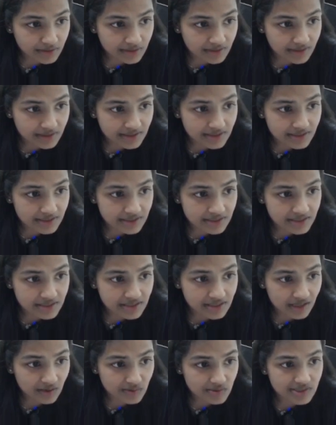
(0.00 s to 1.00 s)
is in its
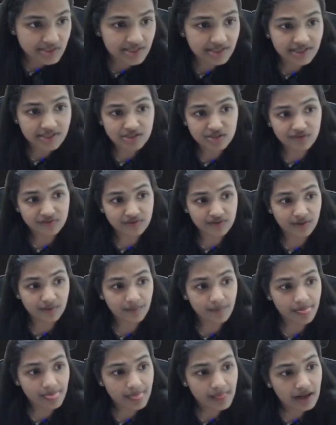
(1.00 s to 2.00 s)
ground state as of now.
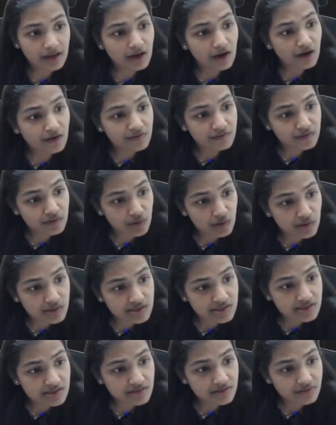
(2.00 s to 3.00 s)
Of
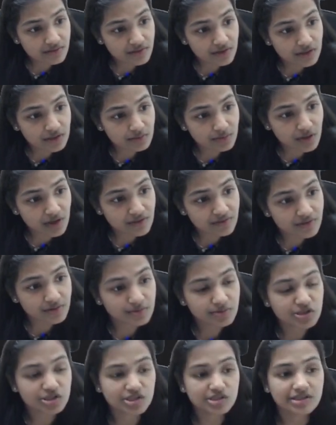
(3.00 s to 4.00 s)
course, for the bond
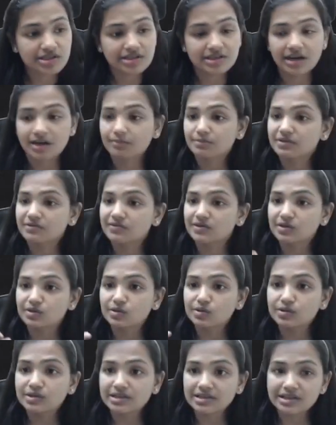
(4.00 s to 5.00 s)
formation, the carbon will
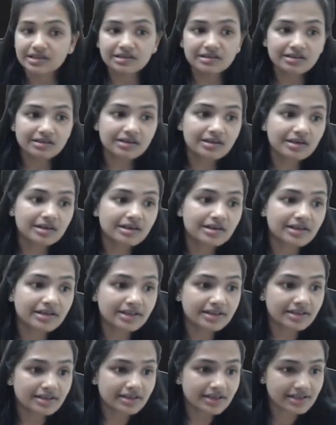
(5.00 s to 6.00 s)
go in
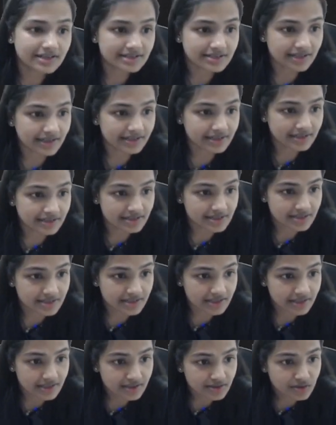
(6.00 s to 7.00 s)
the excited
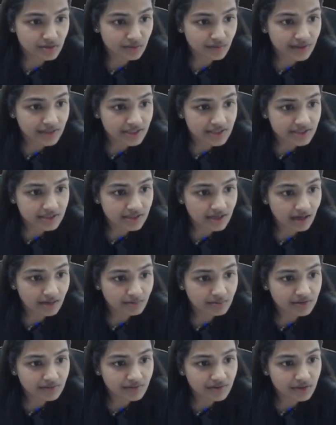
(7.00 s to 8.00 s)
state. So when this
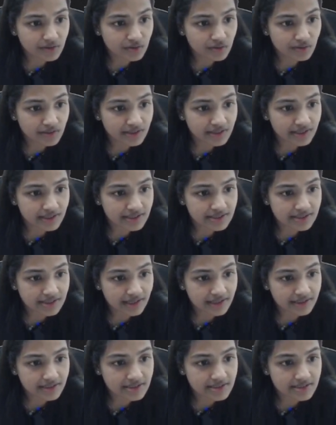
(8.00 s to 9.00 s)
carbon will go in the
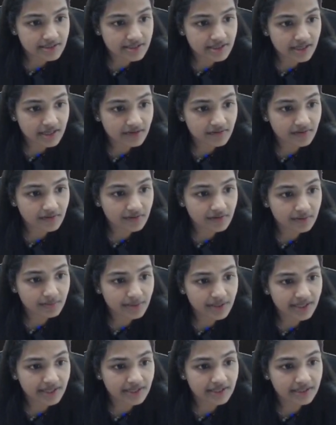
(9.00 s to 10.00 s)
excited state, we will
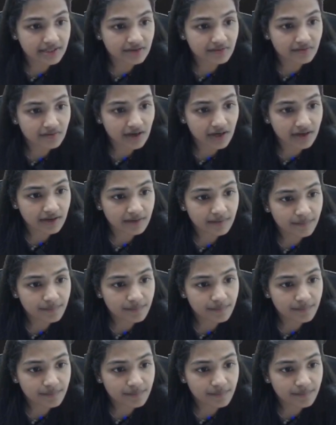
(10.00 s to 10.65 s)
be getting one,